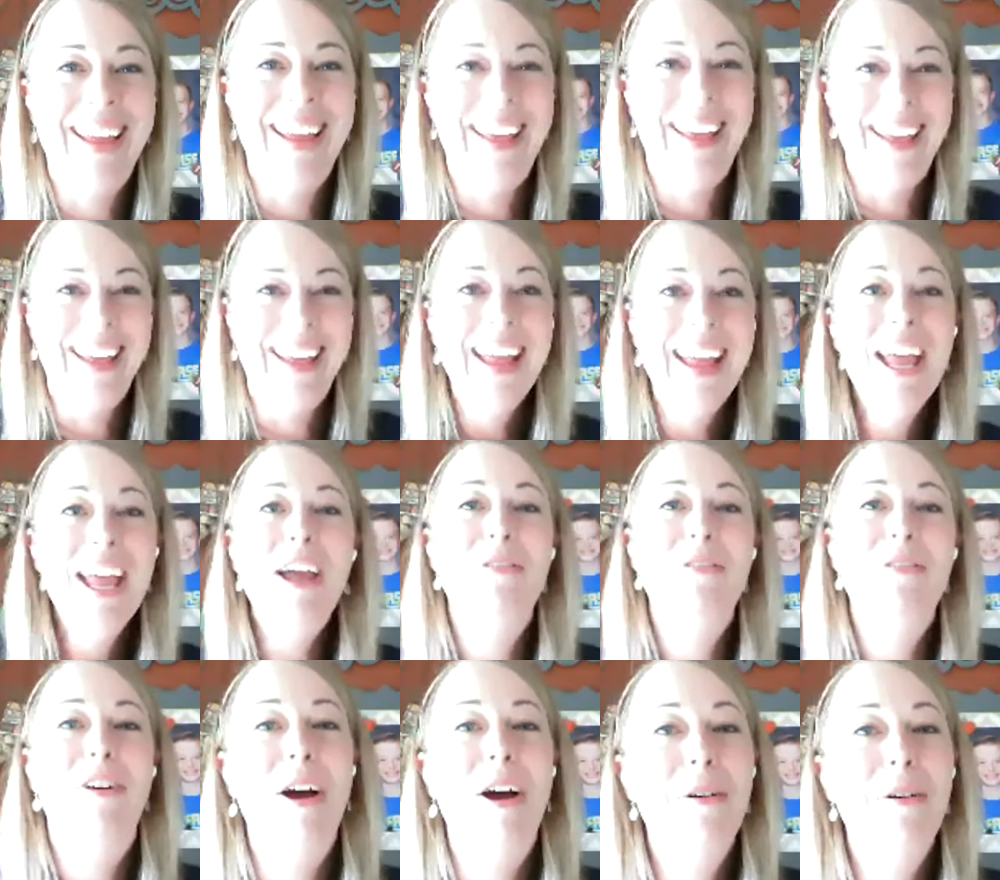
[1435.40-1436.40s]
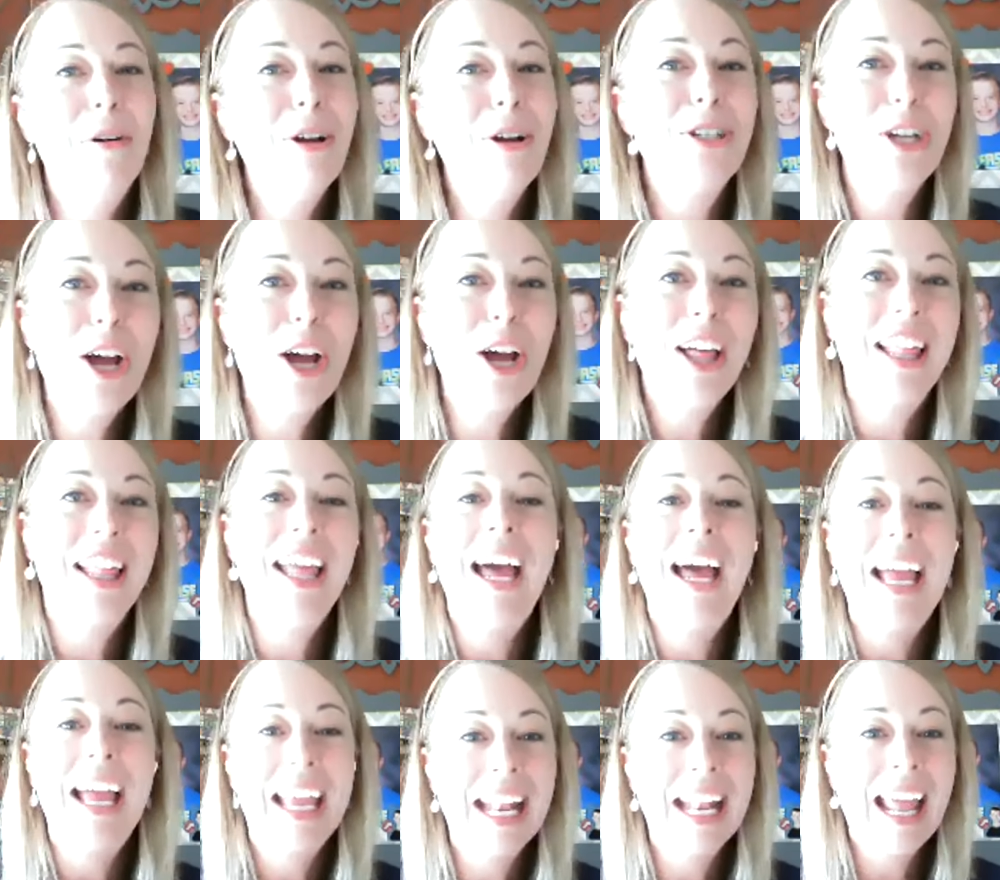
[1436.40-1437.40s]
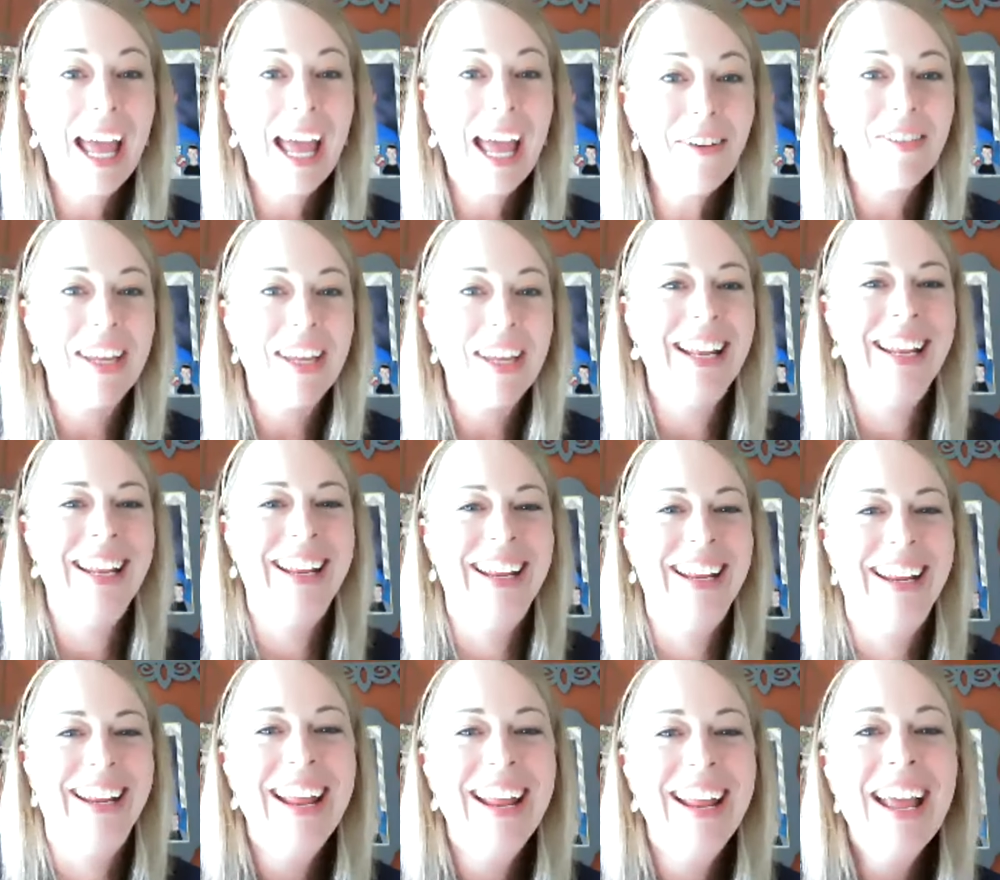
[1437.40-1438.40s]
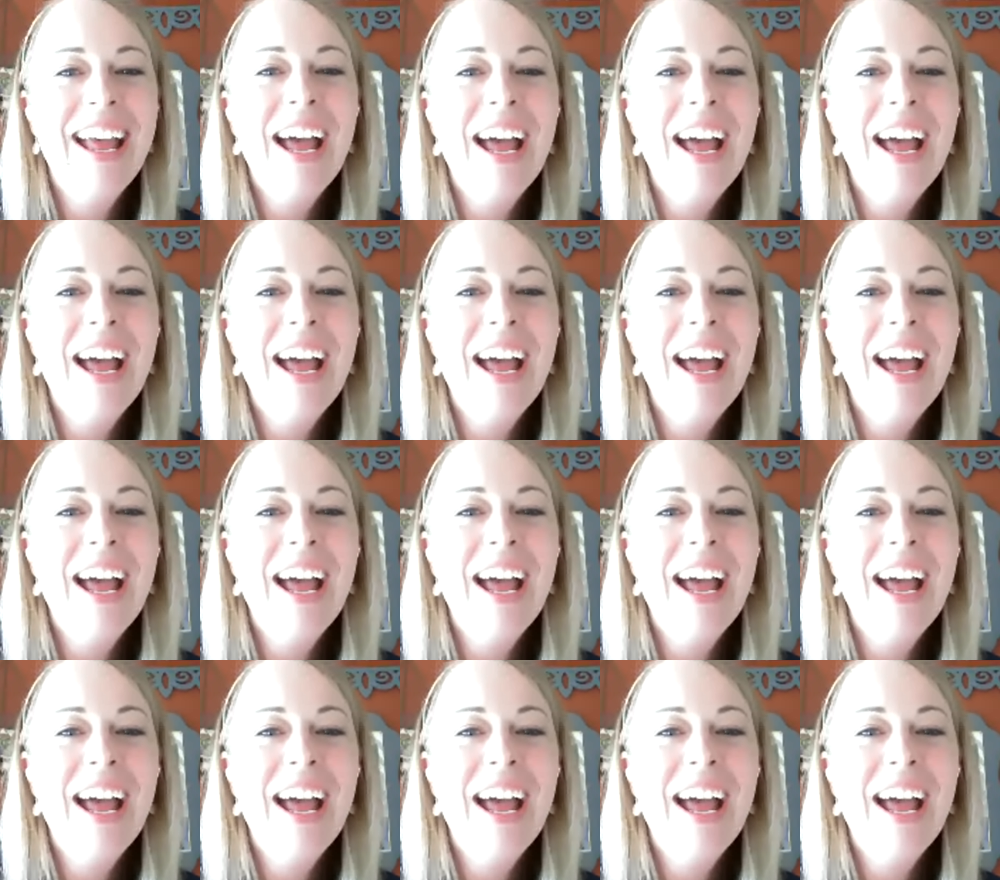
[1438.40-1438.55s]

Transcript: if I want chocolate, I can have it.